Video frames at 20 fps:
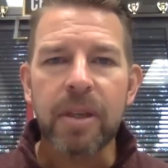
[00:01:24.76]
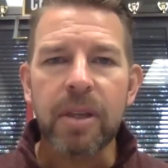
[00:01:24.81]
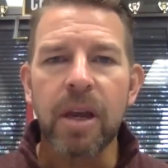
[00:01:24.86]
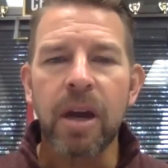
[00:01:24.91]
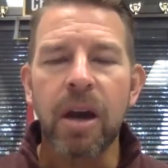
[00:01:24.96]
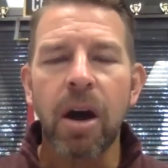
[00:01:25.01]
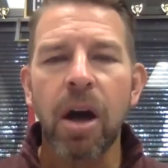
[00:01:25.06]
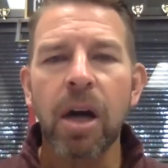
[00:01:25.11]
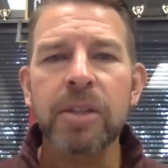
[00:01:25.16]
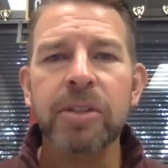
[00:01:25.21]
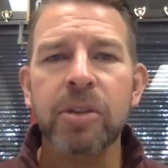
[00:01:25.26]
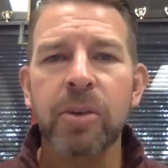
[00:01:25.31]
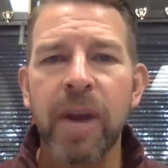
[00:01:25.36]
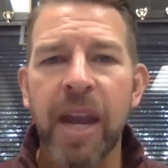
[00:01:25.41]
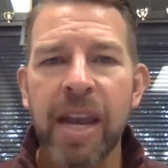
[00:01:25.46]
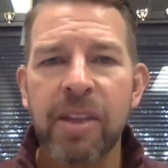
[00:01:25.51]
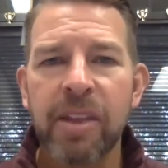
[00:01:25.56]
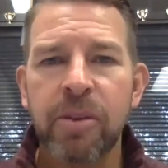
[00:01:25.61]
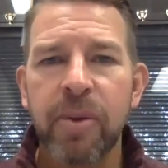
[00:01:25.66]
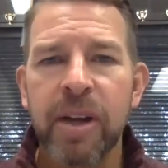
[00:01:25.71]
Uh, also,
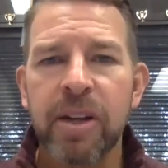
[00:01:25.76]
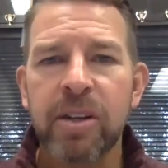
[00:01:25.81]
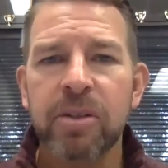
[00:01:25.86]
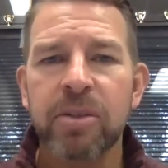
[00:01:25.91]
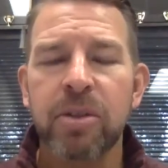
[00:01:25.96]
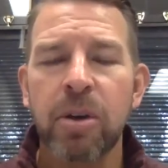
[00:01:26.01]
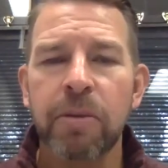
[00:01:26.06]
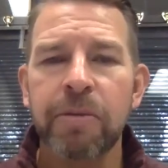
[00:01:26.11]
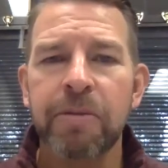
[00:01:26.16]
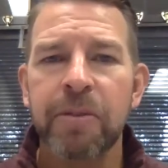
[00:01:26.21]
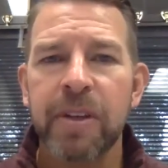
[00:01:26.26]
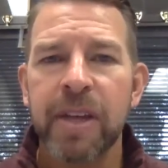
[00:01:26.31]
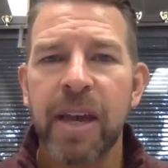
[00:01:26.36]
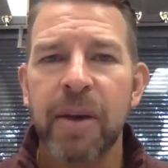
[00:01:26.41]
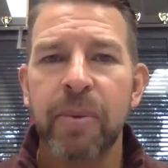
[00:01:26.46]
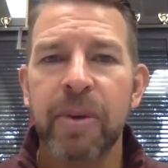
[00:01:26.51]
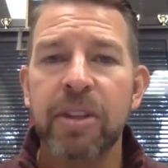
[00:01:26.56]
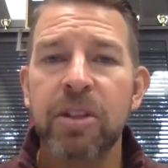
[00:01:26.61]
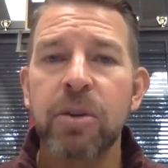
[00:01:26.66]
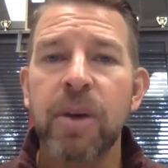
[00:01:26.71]
eighth graders, don't
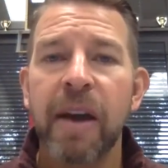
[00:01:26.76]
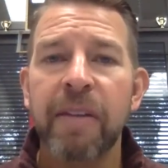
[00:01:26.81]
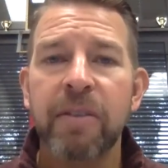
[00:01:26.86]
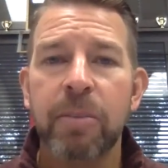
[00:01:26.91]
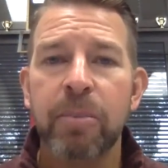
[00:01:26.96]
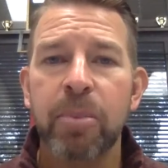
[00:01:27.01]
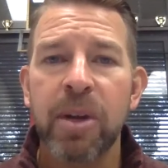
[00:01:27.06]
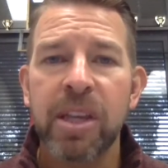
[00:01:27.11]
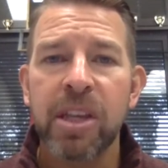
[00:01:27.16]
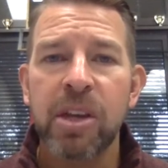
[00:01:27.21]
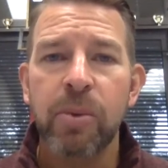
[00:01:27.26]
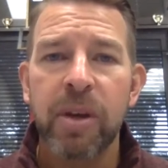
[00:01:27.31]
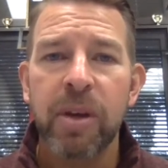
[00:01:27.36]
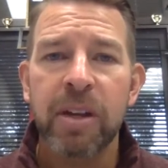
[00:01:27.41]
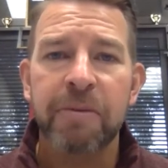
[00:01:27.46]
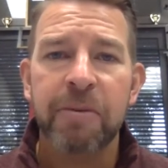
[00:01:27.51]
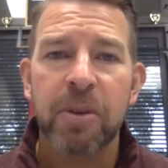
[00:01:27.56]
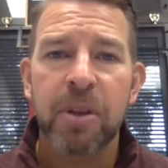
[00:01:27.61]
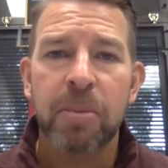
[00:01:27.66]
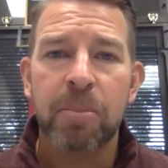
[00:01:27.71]
forget, we do have to bring you in
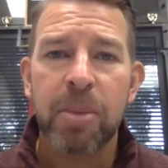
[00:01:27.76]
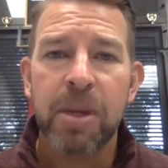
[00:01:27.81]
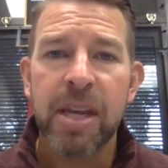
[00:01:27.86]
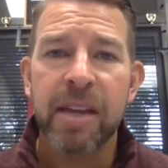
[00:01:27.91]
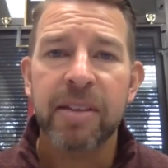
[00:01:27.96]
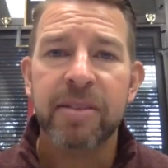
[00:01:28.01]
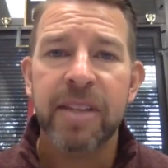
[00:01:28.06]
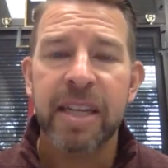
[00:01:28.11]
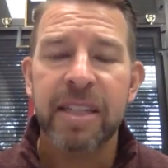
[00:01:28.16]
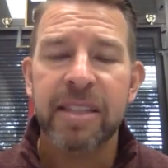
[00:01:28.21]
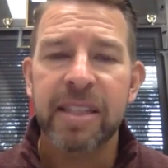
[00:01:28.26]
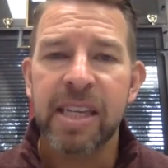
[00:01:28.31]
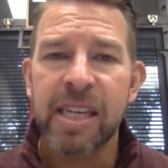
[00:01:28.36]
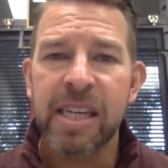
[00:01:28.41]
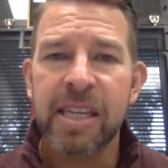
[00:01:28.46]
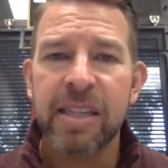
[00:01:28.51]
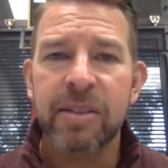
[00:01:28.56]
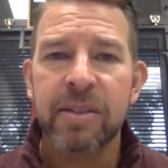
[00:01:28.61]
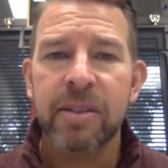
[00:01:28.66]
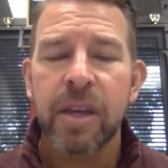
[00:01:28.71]
for the
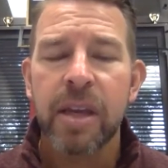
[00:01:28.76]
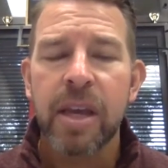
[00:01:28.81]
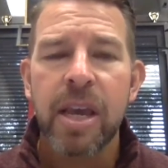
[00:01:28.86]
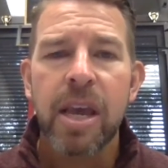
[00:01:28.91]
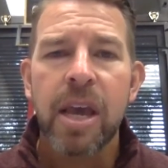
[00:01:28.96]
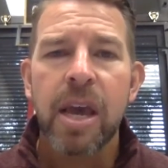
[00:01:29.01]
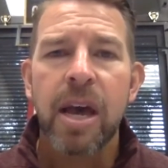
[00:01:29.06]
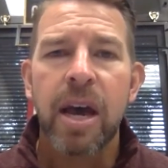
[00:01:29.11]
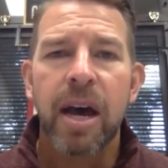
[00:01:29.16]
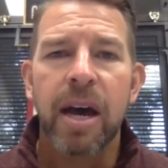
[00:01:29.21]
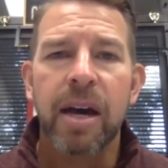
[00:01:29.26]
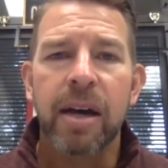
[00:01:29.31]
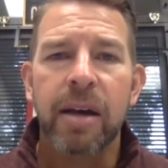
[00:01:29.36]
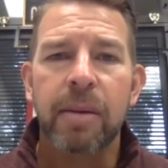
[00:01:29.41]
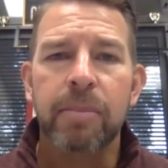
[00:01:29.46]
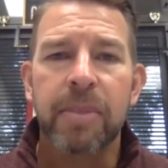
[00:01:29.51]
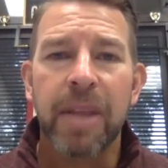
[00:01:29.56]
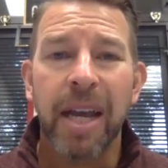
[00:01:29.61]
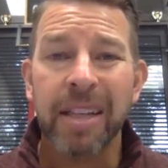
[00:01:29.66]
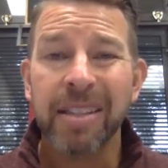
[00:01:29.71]
PSATs. Uh,
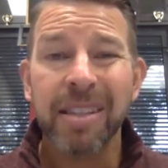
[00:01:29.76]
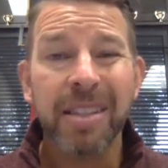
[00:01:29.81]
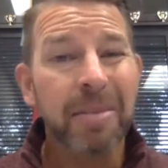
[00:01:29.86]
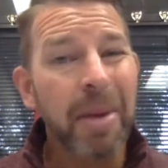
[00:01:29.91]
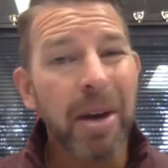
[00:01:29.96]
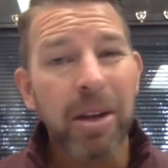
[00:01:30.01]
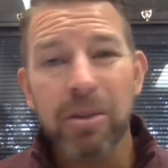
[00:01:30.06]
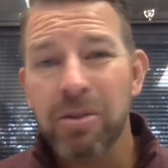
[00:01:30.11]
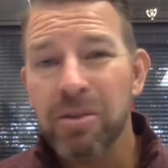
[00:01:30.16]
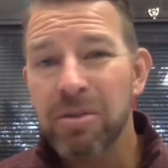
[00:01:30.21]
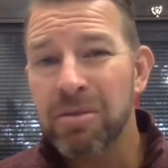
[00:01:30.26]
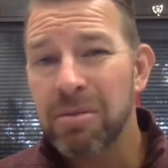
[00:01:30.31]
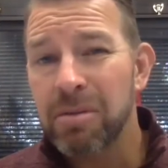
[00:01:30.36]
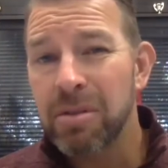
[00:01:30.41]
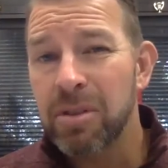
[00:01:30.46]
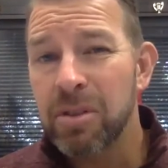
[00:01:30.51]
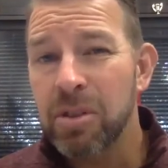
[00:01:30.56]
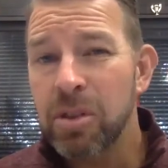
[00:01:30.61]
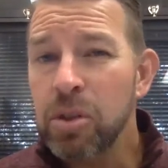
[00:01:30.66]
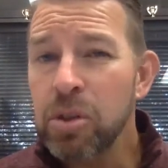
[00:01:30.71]
that's in about
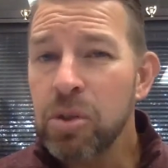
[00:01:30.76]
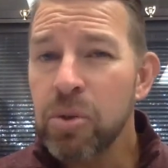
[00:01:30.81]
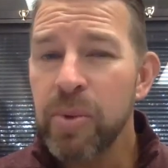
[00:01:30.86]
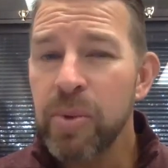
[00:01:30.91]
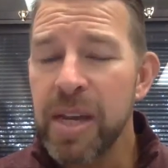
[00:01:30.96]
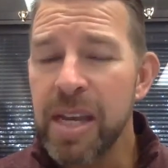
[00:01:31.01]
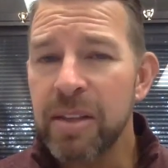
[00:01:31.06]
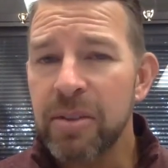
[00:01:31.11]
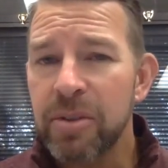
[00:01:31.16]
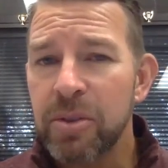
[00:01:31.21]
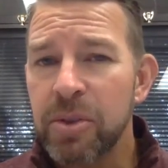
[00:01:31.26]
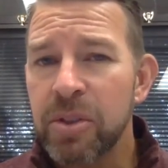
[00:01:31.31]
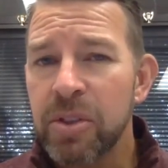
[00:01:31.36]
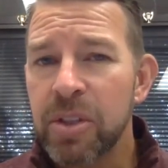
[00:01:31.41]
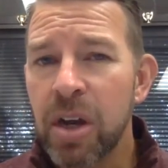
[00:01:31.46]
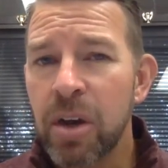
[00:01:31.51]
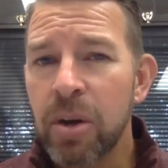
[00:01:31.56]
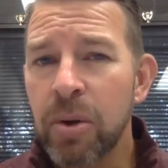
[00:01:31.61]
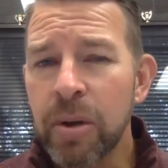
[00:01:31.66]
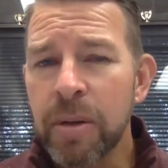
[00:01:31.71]
two weeks or
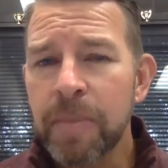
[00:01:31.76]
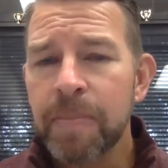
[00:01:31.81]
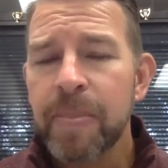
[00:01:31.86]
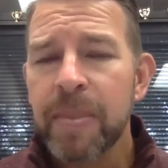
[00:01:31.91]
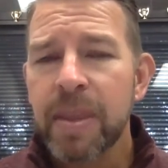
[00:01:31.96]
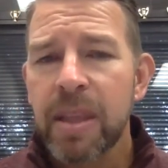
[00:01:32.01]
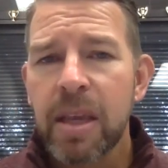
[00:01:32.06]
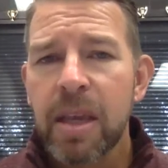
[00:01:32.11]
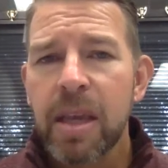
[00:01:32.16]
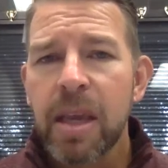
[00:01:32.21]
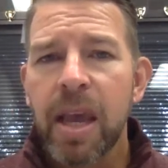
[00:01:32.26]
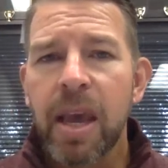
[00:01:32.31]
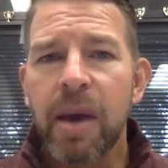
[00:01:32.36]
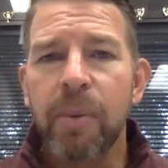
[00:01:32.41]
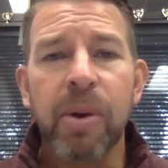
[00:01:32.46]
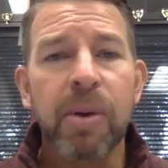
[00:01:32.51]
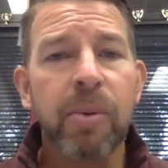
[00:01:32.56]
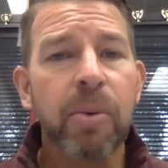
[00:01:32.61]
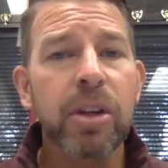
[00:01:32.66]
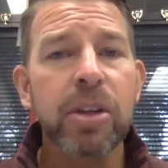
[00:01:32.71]
so.
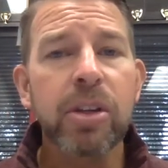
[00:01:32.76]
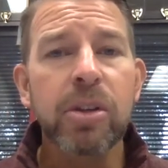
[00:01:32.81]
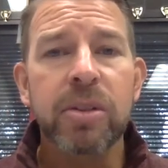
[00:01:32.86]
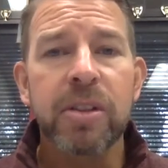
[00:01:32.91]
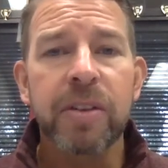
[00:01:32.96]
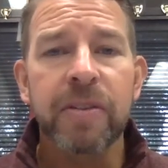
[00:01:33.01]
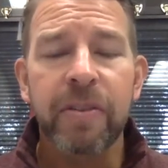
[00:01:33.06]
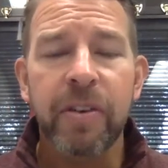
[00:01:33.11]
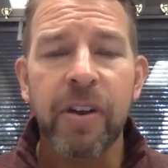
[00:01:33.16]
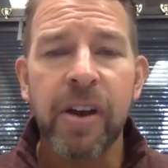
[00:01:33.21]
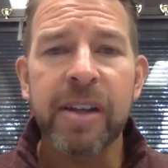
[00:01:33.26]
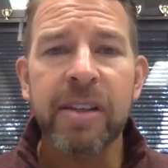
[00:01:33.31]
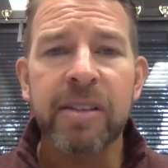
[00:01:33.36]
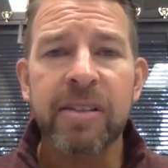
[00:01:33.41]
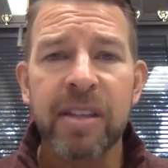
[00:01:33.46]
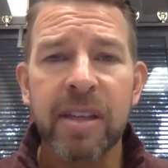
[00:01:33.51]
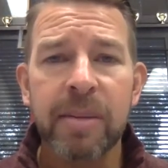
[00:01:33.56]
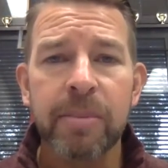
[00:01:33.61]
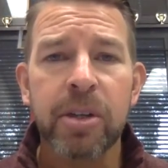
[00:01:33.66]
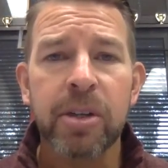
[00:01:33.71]
We will use a very
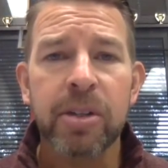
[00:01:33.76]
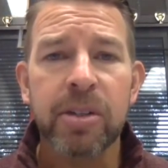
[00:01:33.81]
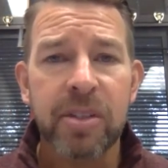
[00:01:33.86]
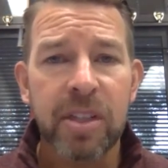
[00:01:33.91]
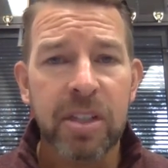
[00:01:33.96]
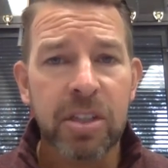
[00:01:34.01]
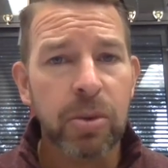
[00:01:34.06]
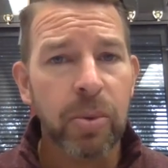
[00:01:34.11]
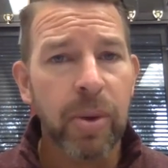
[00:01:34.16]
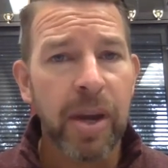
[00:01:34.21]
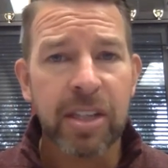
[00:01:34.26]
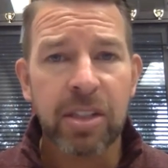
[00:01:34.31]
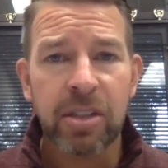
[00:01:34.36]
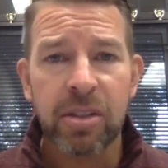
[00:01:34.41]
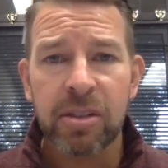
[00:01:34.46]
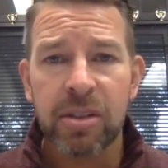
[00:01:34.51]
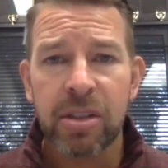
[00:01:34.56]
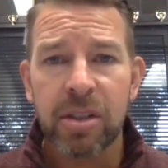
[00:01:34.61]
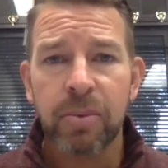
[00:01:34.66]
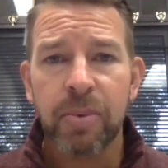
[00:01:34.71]
similar
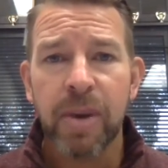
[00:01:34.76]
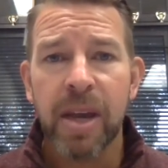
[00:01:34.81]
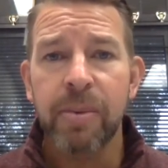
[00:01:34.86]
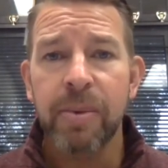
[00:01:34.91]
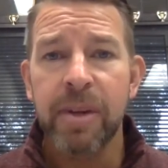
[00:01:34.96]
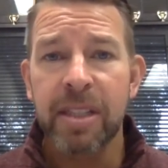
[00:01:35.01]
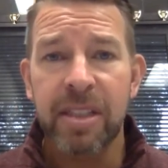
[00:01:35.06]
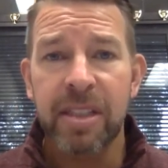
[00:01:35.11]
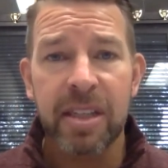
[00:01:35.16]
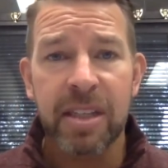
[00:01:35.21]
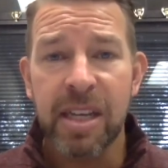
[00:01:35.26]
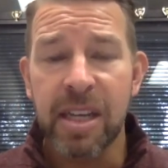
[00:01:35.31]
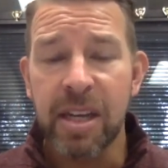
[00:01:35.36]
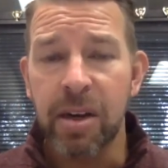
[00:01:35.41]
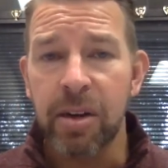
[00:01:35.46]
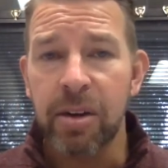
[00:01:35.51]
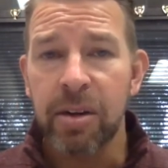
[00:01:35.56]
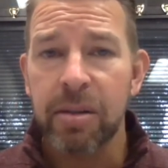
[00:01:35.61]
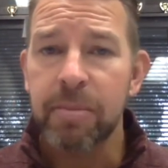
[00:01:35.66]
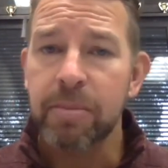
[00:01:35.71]
situation to the way we did
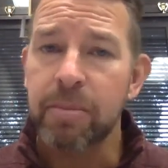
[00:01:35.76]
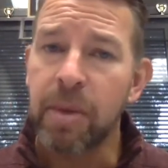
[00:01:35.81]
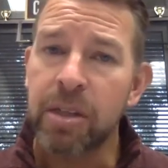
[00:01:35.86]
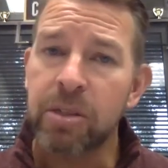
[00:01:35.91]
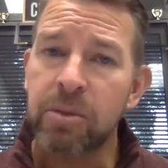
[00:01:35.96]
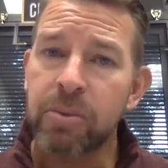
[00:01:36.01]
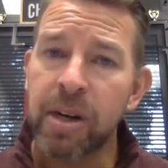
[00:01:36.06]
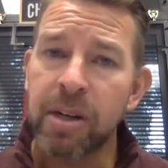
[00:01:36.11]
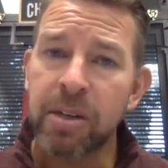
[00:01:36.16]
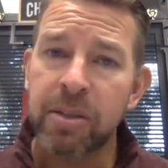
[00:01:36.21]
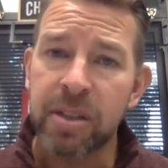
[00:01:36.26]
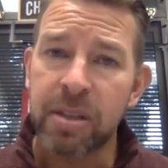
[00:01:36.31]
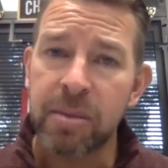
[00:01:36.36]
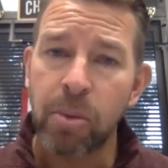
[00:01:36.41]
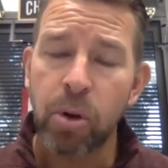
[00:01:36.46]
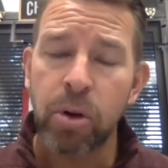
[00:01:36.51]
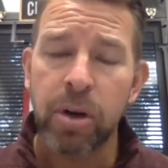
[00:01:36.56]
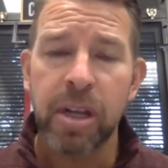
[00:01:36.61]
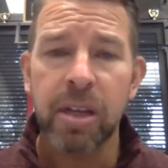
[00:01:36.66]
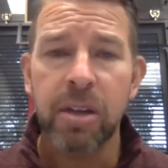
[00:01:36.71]
here. Bus riders in the
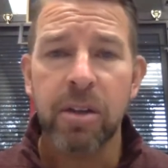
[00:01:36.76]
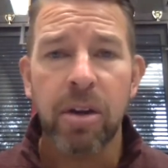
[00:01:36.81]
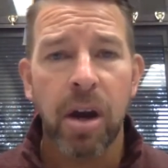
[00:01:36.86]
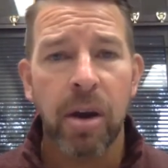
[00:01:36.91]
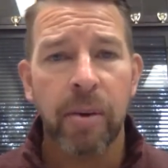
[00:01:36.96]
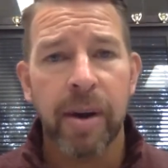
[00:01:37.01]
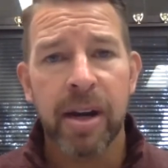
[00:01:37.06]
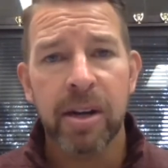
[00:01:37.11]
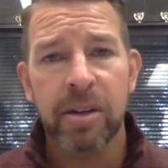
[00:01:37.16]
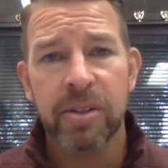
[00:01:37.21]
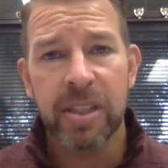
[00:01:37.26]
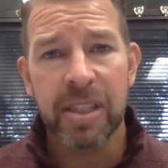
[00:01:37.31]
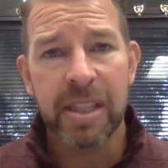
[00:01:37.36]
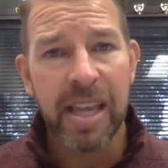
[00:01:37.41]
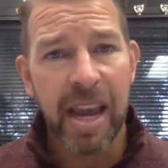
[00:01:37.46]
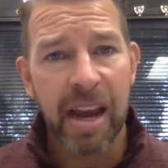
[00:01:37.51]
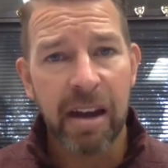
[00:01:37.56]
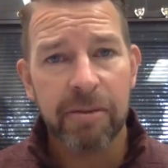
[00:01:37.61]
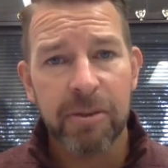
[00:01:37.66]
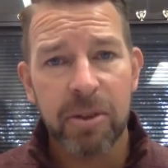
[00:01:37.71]
morning, car riders in
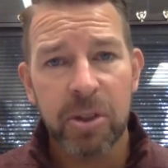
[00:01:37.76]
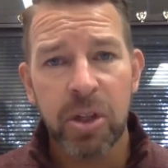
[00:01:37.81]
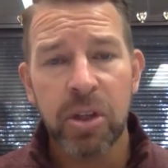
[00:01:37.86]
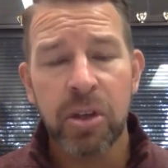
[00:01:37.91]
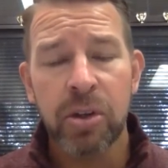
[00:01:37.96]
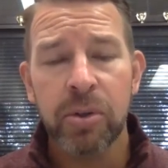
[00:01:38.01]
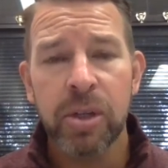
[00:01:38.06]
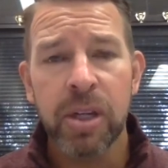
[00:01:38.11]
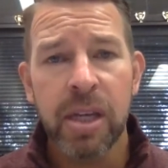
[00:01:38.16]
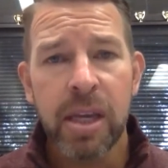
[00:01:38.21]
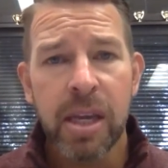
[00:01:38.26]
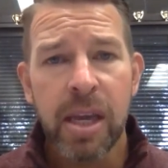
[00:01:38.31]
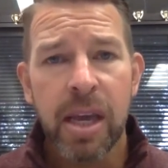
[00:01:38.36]
the afternoon.